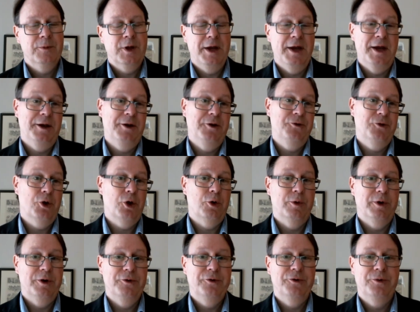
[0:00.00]
And as
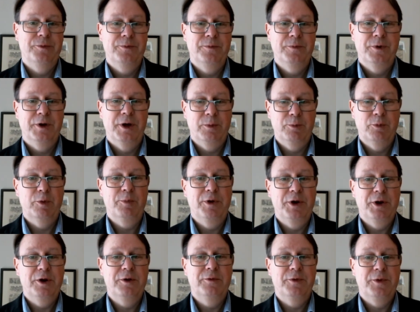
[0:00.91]
always, I'm
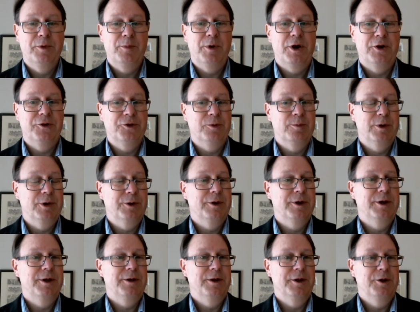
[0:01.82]
prepared for the
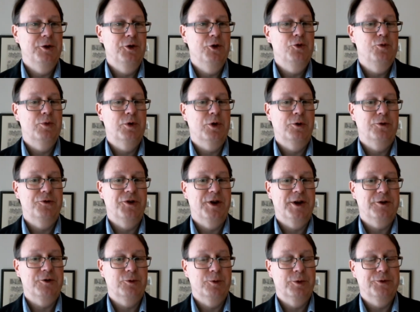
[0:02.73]
possibility that new
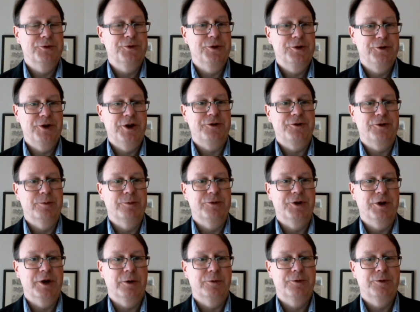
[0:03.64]
projects will suggest
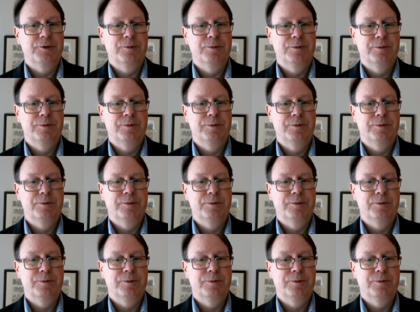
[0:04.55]
themselves.